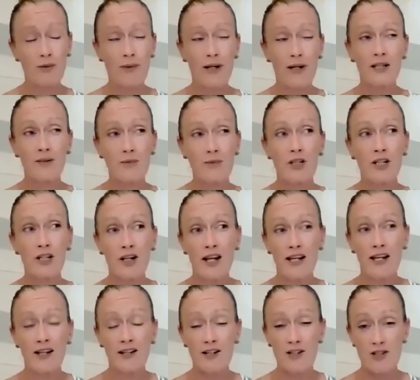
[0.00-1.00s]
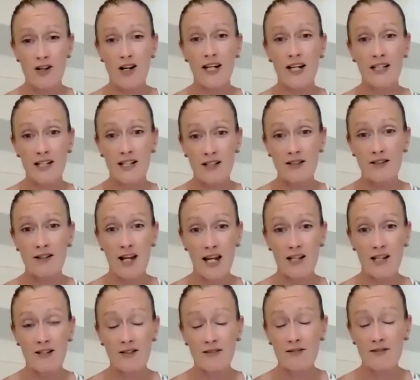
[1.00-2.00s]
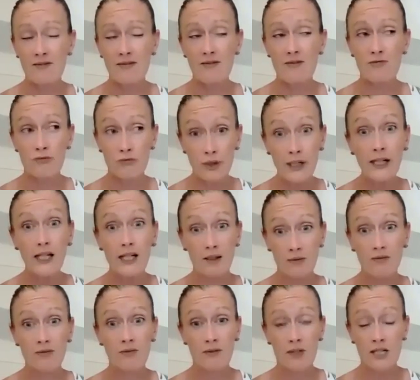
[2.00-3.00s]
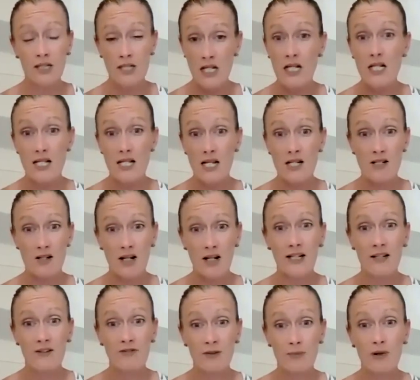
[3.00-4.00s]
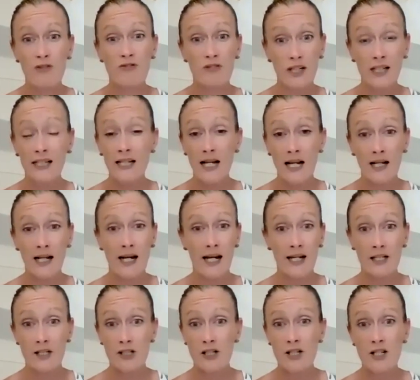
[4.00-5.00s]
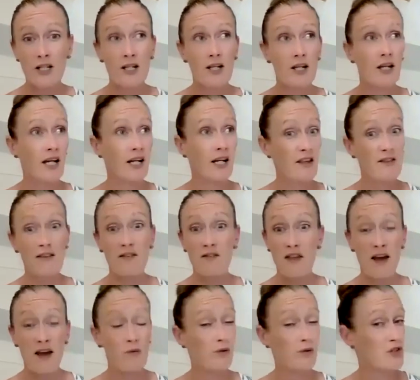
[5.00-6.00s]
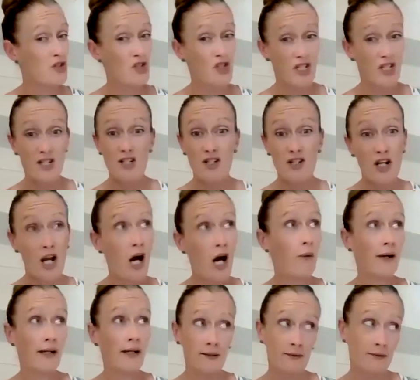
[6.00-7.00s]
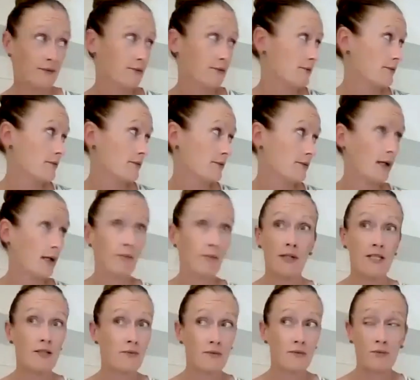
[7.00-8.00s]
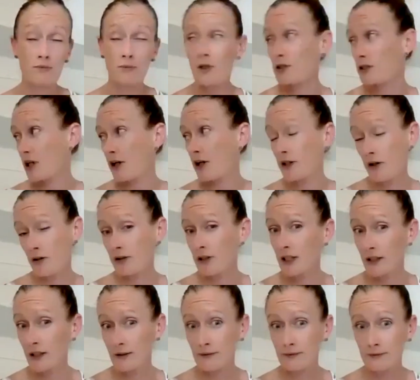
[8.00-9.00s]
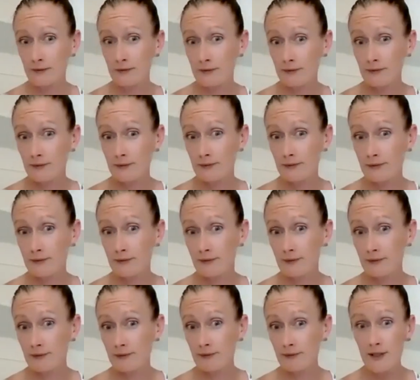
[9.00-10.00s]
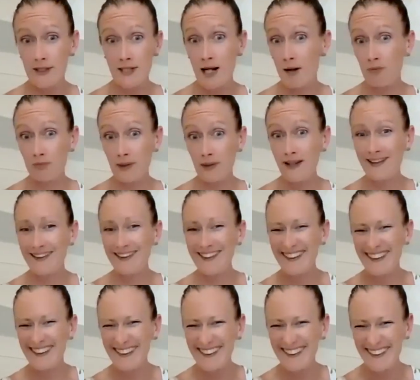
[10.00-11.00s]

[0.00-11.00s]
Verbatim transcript: in my community I had anxiety and, and really intense anxiety from a really young age. And I think that was just knowing something's what's going on here. What's up? Yeah.